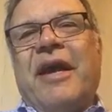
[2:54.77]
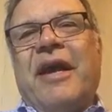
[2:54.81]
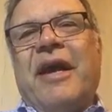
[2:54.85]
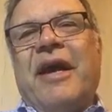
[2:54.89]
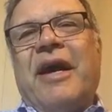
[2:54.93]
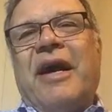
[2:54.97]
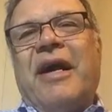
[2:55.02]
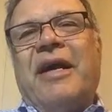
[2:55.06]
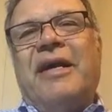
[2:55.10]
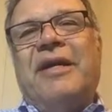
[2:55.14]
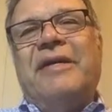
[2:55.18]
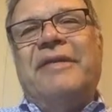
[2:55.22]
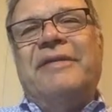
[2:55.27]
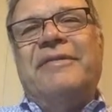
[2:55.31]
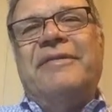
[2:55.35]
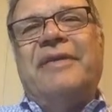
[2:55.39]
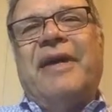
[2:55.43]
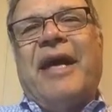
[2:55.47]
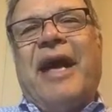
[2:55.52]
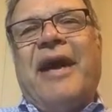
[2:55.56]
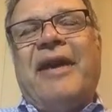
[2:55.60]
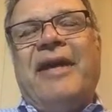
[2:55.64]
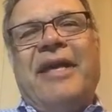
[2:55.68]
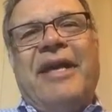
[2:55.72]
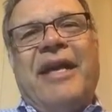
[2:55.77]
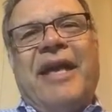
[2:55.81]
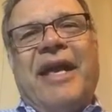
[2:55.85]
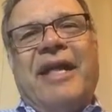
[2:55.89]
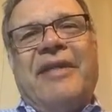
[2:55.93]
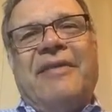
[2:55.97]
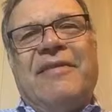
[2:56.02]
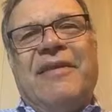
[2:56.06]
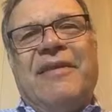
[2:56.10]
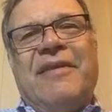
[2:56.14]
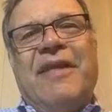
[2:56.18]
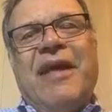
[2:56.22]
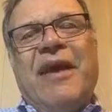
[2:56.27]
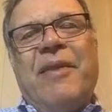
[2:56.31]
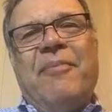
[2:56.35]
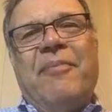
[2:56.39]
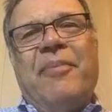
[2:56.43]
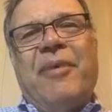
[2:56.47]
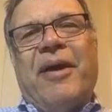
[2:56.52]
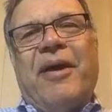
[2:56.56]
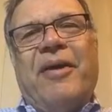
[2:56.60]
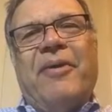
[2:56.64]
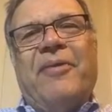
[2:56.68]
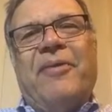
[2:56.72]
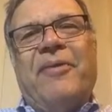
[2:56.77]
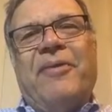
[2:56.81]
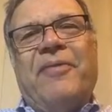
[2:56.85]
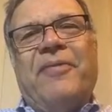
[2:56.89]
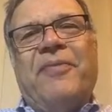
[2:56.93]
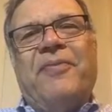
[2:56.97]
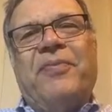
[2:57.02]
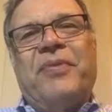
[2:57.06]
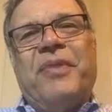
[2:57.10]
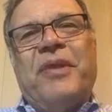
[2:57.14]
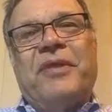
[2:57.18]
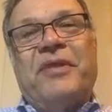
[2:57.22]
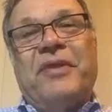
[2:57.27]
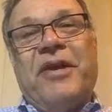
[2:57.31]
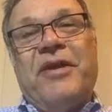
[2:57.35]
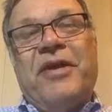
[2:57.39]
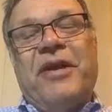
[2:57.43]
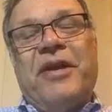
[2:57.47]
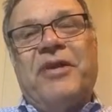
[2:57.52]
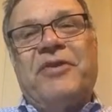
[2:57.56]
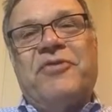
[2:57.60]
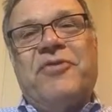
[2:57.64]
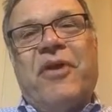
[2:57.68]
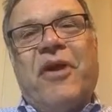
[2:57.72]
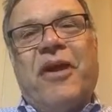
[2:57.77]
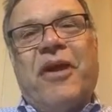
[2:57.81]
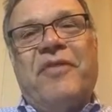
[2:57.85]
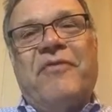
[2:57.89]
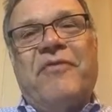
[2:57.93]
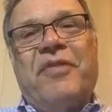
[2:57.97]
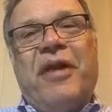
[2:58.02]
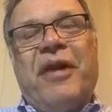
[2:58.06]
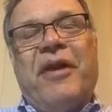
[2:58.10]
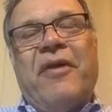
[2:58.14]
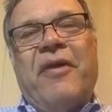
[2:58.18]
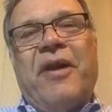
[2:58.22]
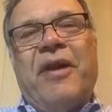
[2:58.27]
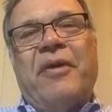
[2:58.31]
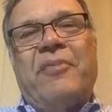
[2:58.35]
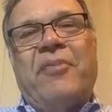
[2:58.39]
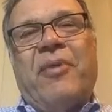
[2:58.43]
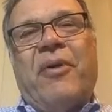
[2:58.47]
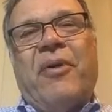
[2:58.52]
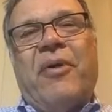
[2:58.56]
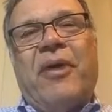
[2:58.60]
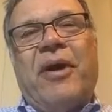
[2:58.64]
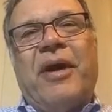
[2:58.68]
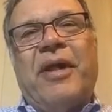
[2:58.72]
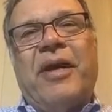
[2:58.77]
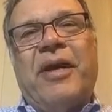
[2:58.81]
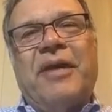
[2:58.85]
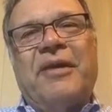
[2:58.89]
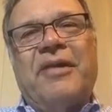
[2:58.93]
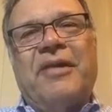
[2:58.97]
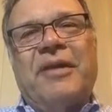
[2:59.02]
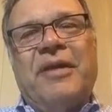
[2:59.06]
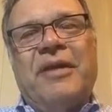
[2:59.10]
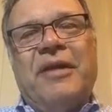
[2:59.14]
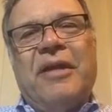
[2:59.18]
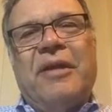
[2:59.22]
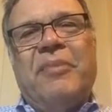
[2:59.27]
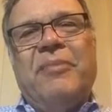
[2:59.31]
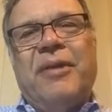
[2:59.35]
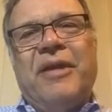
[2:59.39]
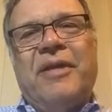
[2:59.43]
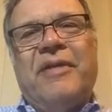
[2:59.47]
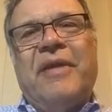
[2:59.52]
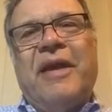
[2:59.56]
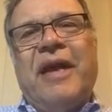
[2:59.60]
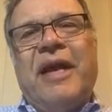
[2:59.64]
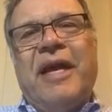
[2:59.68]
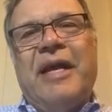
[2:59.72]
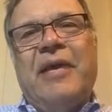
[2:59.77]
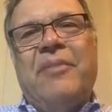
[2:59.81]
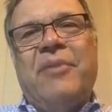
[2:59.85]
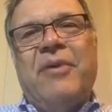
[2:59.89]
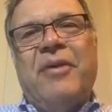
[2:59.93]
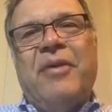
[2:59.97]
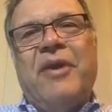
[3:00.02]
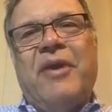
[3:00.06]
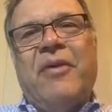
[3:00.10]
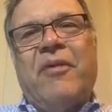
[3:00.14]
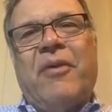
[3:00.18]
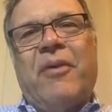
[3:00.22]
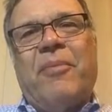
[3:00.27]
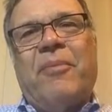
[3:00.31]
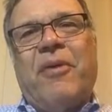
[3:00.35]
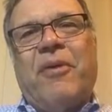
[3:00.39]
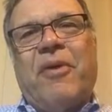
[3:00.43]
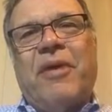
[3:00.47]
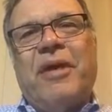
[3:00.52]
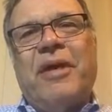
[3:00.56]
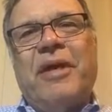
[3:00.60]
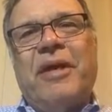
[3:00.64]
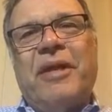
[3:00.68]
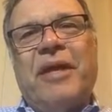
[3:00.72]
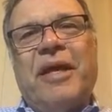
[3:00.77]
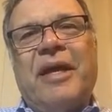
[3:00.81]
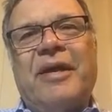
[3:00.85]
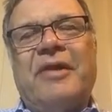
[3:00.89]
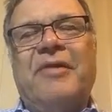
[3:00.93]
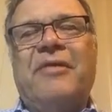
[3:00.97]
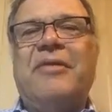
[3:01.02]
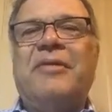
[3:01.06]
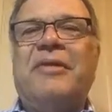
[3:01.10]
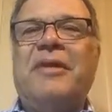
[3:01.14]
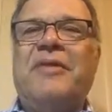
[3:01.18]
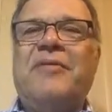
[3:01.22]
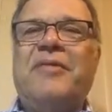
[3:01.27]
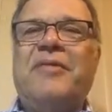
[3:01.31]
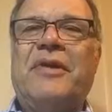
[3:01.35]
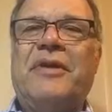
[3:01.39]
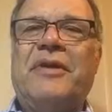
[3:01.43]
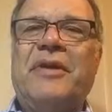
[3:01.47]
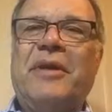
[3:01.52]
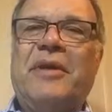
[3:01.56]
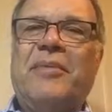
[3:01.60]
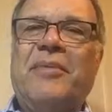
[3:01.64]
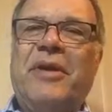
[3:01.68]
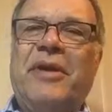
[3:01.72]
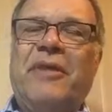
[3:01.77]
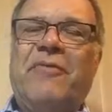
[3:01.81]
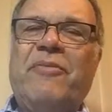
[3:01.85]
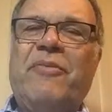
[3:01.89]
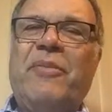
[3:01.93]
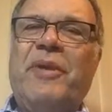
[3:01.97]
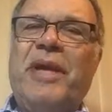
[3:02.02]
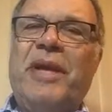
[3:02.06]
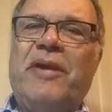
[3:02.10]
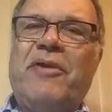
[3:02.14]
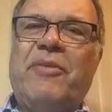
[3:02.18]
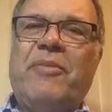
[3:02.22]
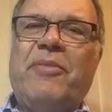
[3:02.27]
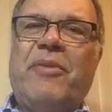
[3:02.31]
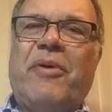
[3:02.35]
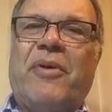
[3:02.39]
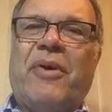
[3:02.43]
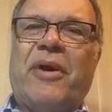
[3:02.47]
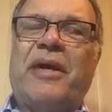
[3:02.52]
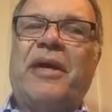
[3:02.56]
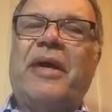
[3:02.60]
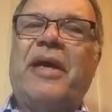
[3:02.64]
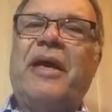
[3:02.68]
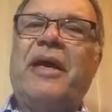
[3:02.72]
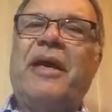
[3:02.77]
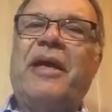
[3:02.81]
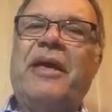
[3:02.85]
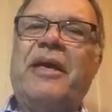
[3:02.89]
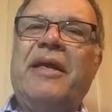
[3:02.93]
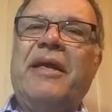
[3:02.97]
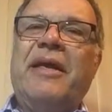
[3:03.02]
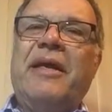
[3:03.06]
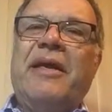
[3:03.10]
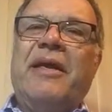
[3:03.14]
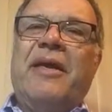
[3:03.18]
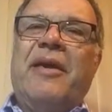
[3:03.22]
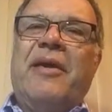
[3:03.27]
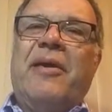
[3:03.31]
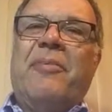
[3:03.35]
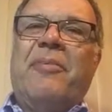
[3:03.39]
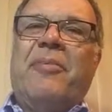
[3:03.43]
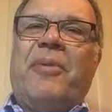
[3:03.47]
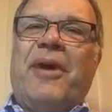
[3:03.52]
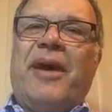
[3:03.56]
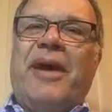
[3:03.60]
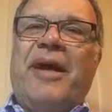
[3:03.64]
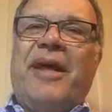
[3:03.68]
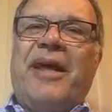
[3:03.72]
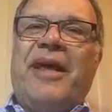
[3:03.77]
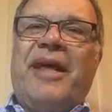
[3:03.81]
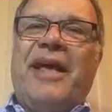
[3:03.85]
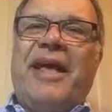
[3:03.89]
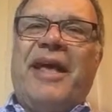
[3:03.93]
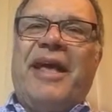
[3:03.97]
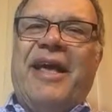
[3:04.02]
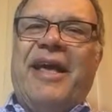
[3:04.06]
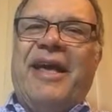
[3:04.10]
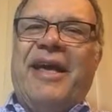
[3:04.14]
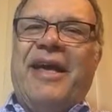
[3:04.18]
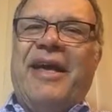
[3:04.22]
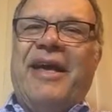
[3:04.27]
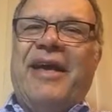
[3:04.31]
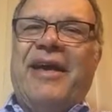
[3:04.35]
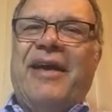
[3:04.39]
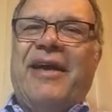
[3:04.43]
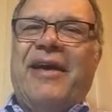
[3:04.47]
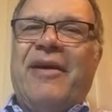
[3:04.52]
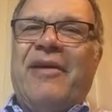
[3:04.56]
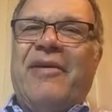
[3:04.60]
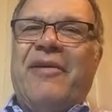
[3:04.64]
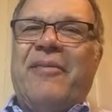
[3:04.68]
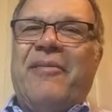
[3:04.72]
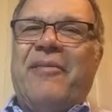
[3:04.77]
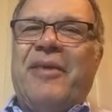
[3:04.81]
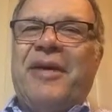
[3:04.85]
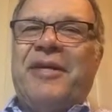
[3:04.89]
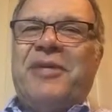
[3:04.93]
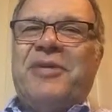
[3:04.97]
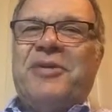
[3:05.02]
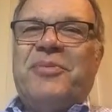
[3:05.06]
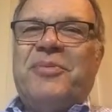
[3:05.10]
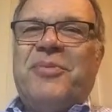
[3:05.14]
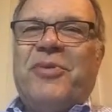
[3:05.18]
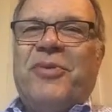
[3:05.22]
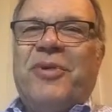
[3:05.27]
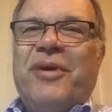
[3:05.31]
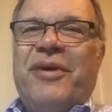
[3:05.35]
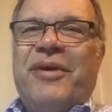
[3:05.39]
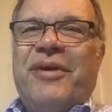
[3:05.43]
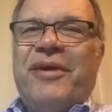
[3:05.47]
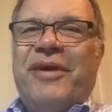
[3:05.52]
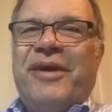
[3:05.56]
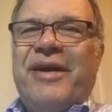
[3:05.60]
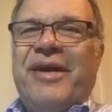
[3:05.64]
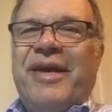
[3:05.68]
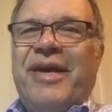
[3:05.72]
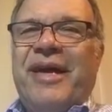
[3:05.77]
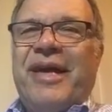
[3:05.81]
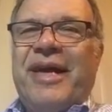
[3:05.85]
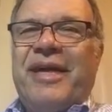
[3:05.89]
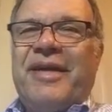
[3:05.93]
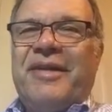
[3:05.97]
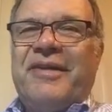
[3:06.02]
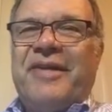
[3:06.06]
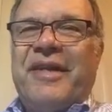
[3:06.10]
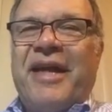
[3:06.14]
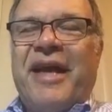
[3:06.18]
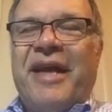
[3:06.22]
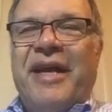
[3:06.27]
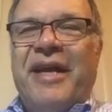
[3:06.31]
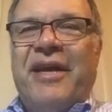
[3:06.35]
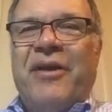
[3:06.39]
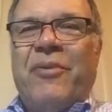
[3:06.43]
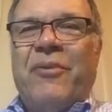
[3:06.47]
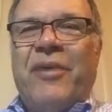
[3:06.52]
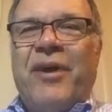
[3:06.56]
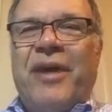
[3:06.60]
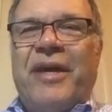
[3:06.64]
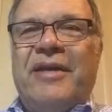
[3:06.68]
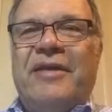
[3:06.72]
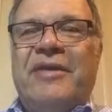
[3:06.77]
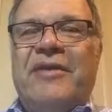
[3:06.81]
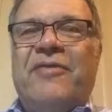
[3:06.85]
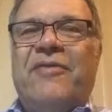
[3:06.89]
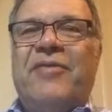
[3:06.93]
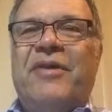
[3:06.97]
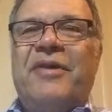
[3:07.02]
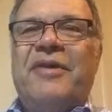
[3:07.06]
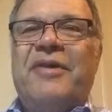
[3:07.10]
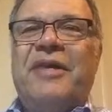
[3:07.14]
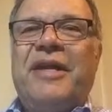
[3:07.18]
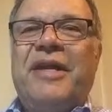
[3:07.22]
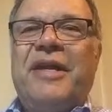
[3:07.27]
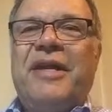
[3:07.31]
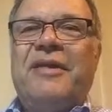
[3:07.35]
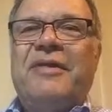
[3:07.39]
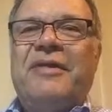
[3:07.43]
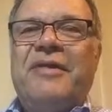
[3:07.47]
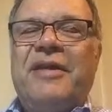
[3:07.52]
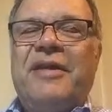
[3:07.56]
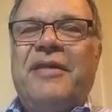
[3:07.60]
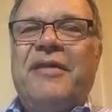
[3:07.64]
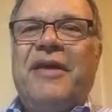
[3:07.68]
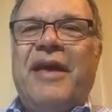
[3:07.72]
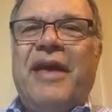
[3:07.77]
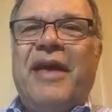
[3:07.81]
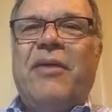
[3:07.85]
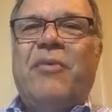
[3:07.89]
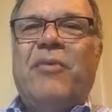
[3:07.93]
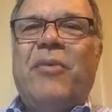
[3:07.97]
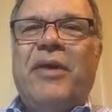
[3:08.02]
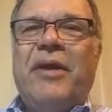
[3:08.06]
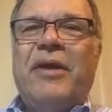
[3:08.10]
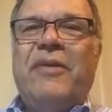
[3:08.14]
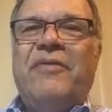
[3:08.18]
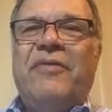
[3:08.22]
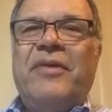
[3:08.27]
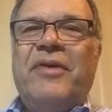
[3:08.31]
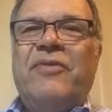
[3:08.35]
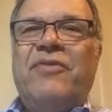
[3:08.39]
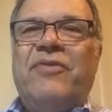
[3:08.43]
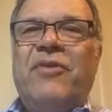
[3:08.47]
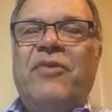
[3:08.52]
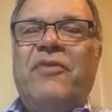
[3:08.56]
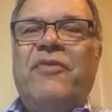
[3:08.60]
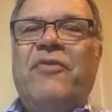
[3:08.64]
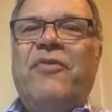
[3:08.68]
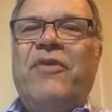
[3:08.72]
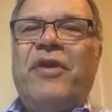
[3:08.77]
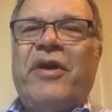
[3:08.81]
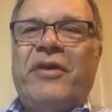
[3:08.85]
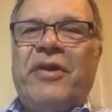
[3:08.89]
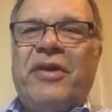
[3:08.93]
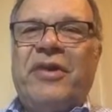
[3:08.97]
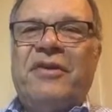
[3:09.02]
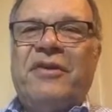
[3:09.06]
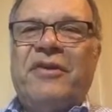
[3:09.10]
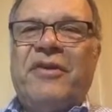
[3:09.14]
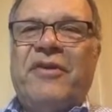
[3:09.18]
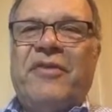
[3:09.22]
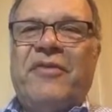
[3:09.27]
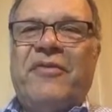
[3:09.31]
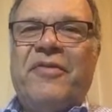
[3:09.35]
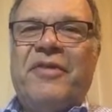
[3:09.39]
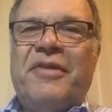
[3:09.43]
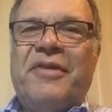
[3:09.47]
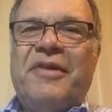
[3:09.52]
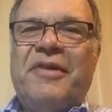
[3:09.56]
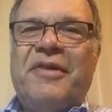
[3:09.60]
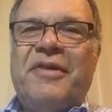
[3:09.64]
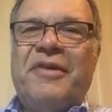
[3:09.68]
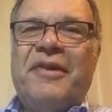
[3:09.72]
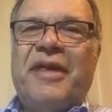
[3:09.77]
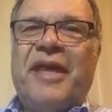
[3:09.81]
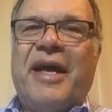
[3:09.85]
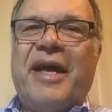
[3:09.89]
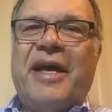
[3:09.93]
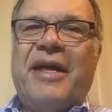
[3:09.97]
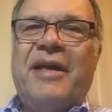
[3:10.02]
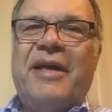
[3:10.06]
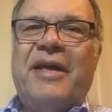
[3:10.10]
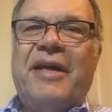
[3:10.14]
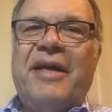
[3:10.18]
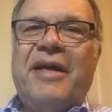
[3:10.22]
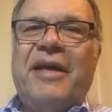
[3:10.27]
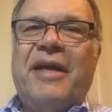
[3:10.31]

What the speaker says: How do you get to Dumbo? So you could drive there and park. It's a little bit tight, but there are parking lots. There's a little bit of metered parking. But a much more exciting way to visit is to take one of the two ferry services that